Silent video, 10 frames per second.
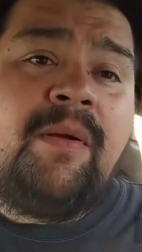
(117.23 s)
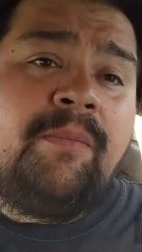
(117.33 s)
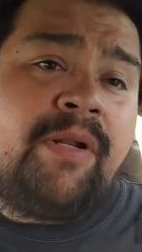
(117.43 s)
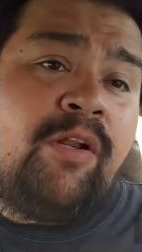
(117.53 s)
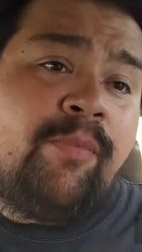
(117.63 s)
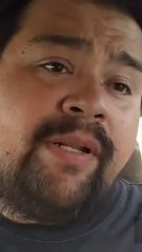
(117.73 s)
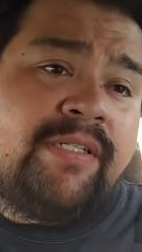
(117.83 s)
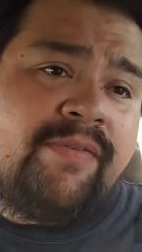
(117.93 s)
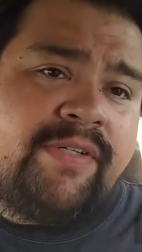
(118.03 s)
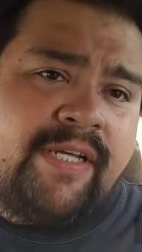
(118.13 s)
but nobody's
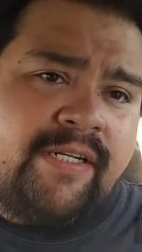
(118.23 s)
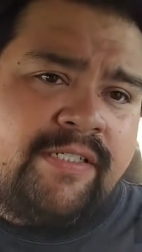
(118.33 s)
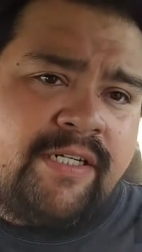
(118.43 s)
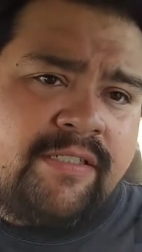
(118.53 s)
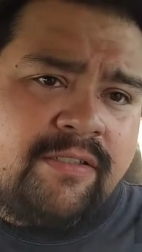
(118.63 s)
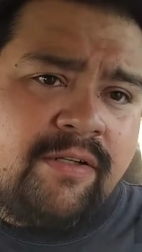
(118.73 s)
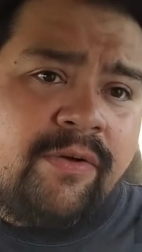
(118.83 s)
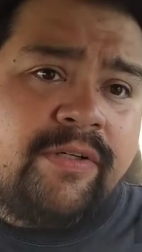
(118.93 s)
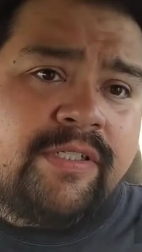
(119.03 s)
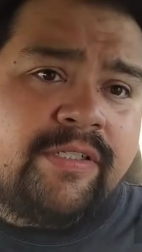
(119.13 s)
ever taken the chance of
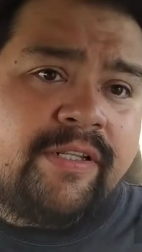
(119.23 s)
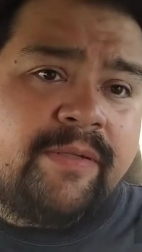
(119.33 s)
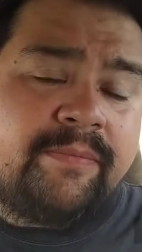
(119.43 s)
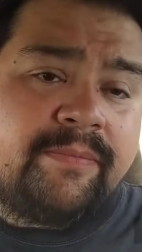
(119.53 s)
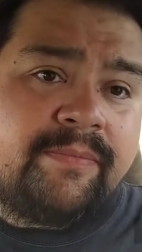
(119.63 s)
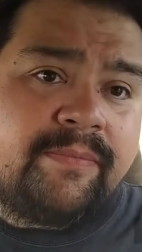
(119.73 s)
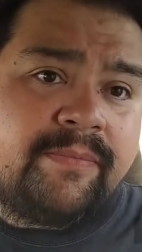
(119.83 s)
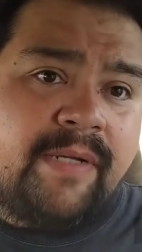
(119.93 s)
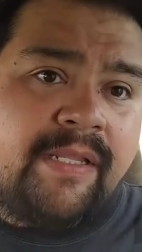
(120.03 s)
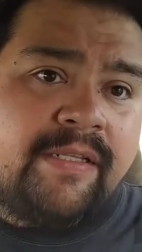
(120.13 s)
noticing them,
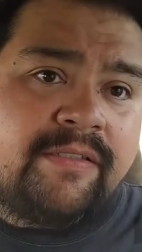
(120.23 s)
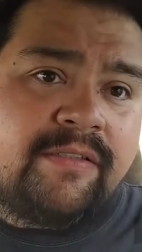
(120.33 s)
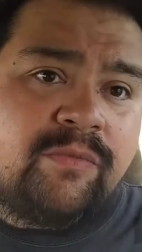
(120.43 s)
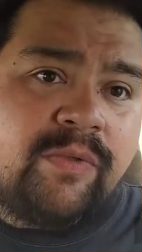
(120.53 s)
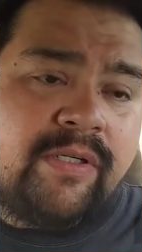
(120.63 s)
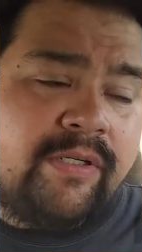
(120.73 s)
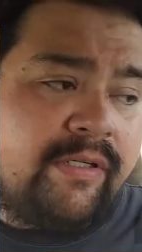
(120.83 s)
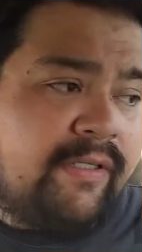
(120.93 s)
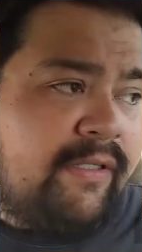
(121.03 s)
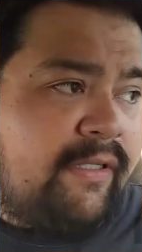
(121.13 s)
and this is where
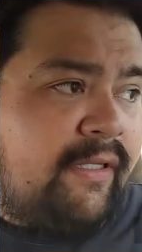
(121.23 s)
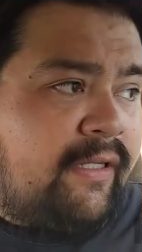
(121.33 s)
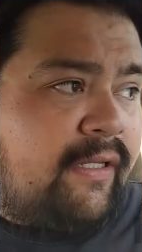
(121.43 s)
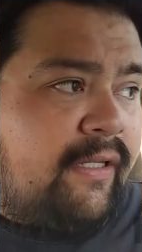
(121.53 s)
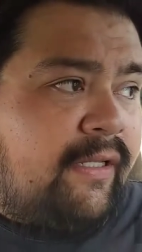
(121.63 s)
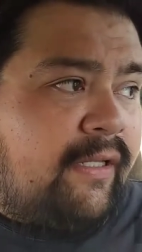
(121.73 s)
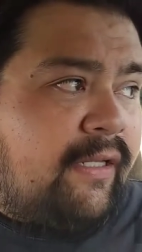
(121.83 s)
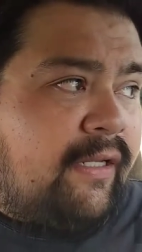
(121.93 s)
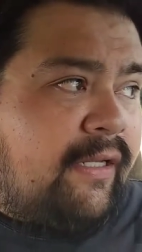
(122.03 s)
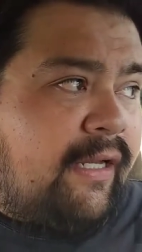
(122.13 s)

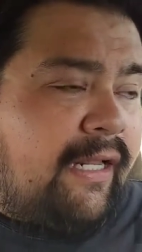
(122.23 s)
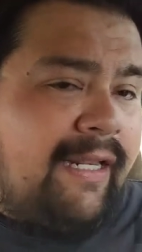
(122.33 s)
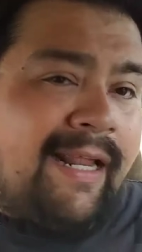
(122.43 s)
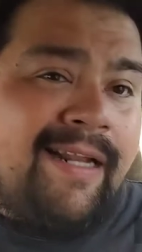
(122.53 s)
a lot